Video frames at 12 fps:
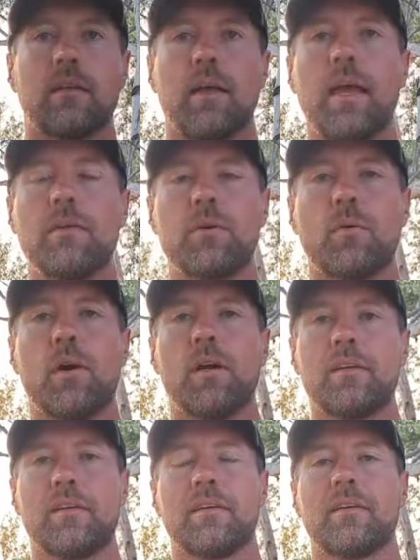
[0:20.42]
Hey
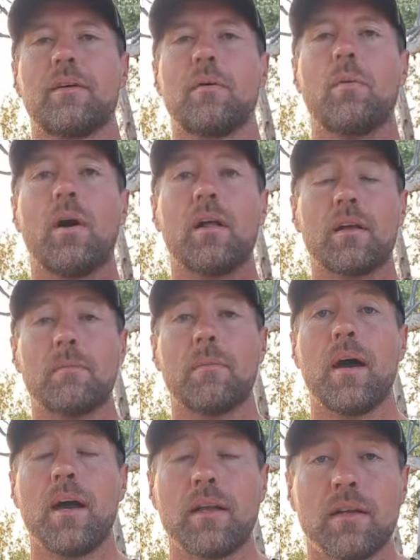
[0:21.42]
everyone, welcome
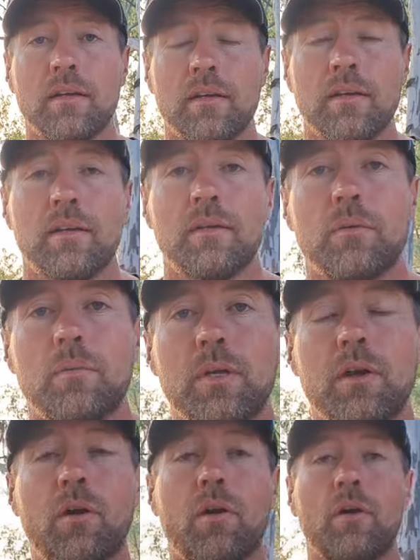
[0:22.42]
back.
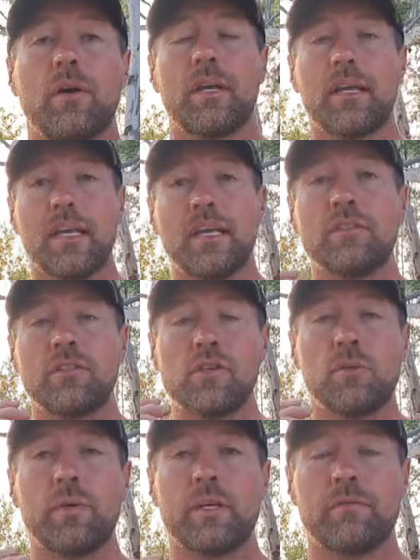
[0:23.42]
We are
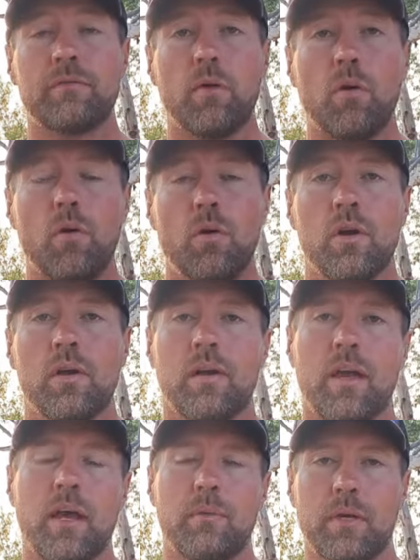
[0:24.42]
into week four
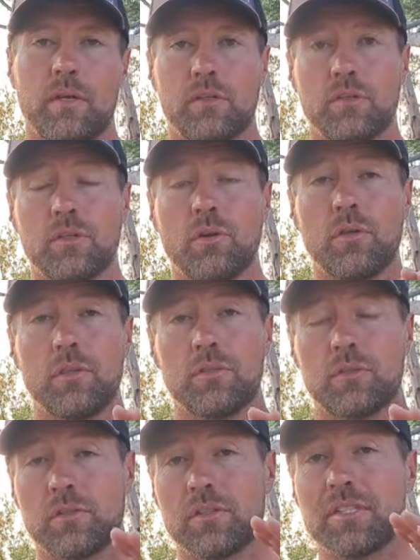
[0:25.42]
and we're going to start the
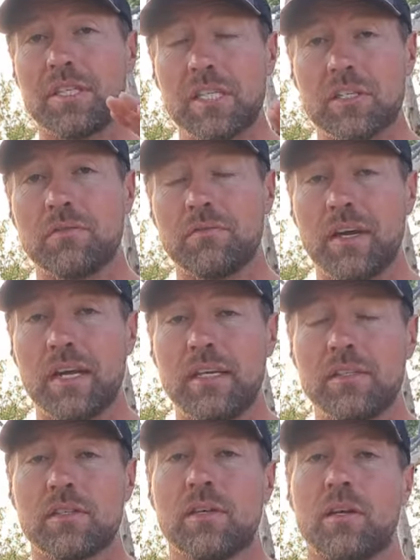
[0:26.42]
transition
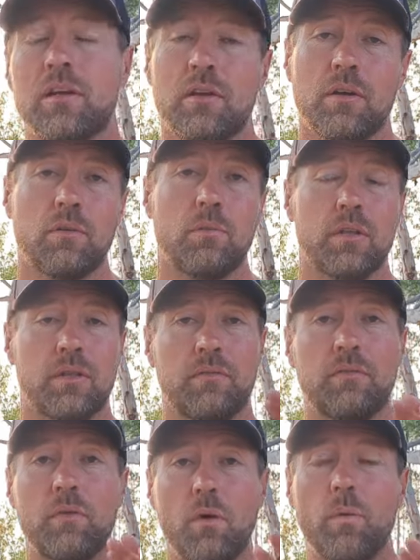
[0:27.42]
phase with a
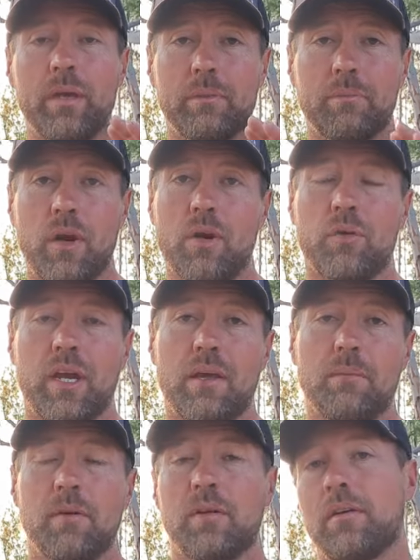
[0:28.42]
four week
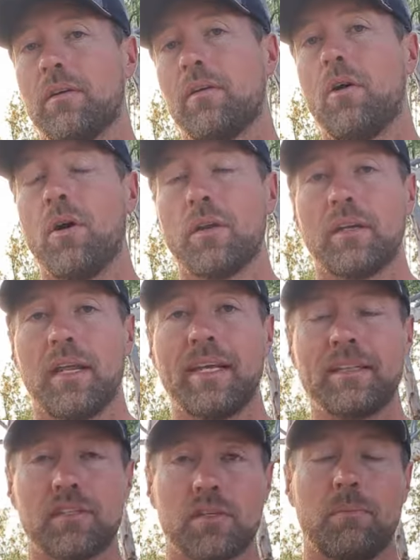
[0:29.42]
program on
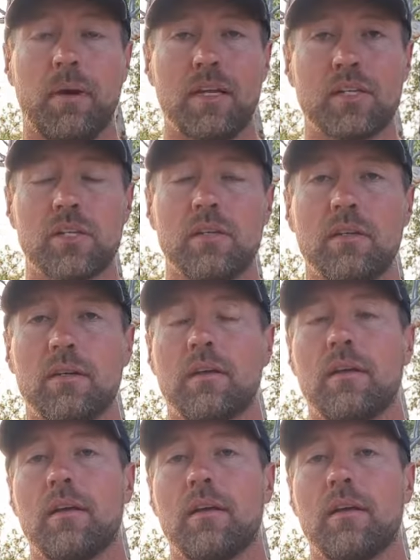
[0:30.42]
anticipation